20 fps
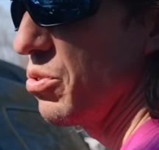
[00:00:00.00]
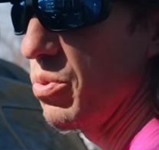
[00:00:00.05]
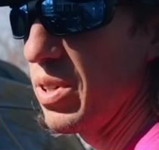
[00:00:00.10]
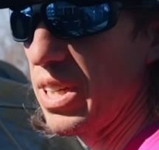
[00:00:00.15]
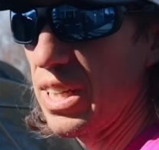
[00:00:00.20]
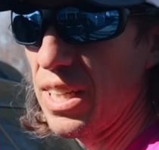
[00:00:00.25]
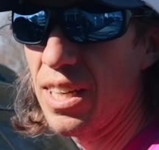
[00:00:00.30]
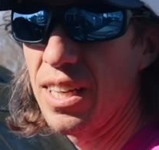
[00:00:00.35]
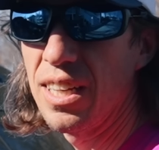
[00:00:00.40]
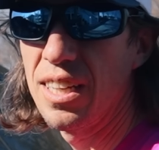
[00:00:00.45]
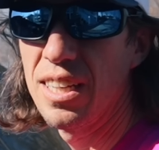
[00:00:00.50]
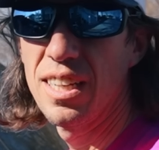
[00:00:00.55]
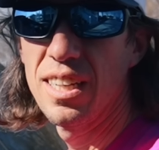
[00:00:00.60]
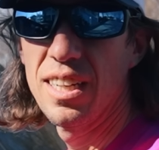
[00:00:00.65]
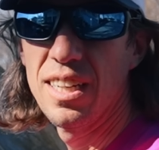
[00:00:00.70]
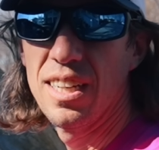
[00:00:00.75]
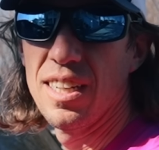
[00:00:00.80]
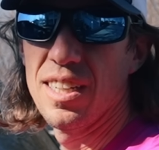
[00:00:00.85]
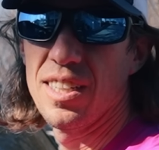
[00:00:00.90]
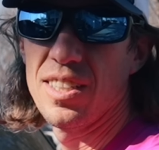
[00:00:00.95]
a week.
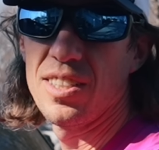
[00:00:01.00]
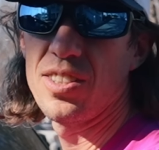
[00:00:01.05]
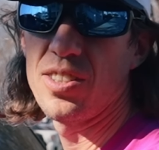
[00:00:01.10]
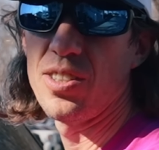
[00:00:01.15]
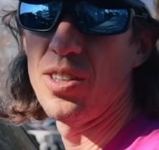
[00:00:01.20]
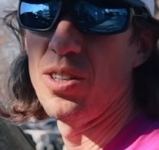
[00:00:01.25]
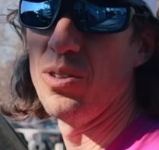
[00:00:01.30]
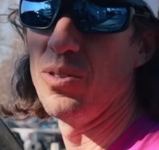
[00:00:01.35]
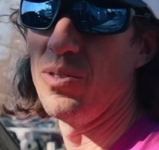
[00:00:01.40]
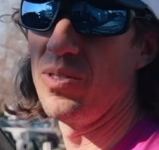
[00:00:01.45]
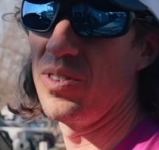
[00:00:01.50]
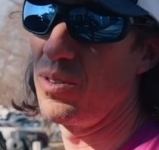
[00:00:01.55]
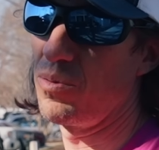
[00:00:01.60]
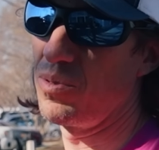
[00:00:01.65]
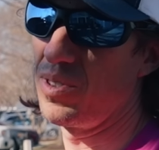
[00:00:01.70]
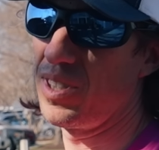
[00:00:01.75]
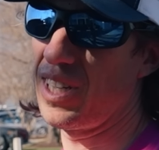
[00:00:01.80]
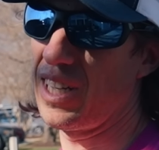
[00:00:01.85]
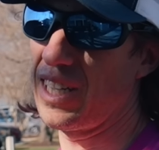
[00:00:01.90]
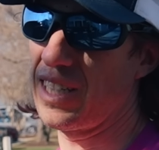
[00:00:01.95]
Okay. So there
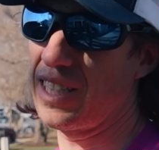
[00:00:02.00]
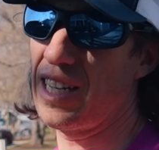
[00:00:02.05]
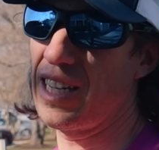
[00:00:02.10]
was like